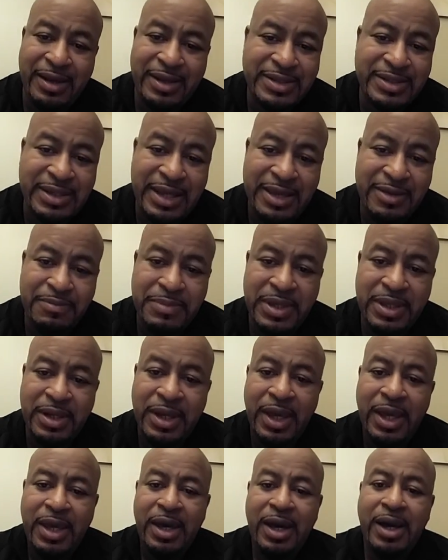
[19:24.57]
uh,
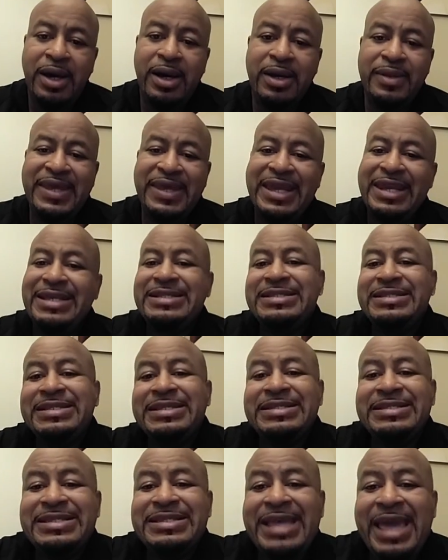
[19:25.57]
statement uh, that
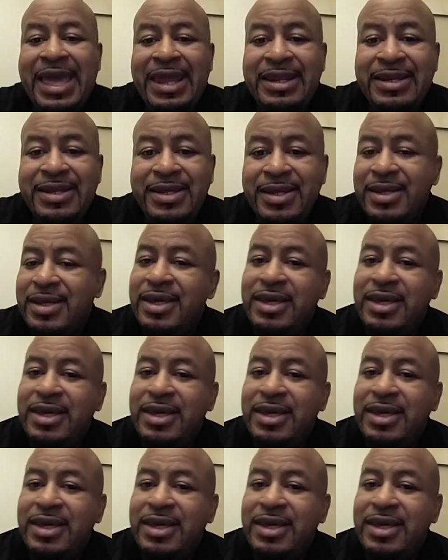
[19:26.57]
it's insanity